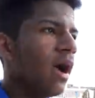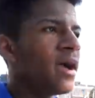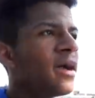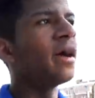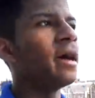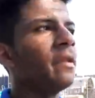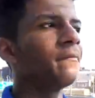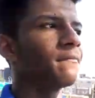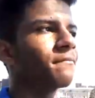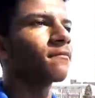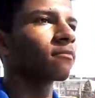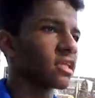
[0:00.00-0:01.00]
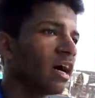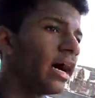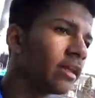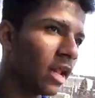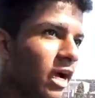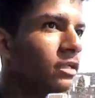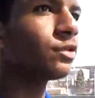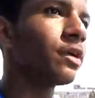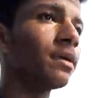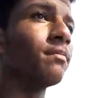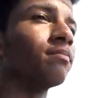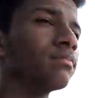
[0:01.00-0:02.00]
and I live
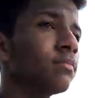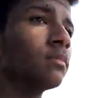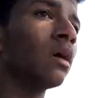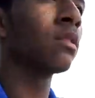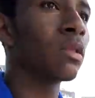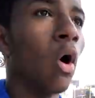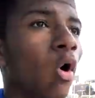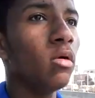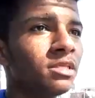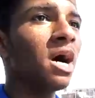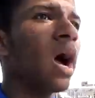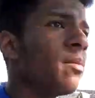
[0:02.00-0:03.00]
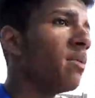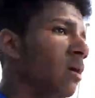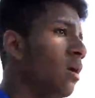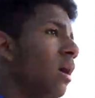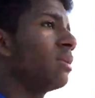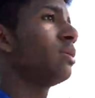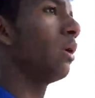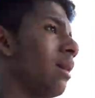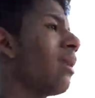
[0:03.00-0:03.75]
streamed the whole time until I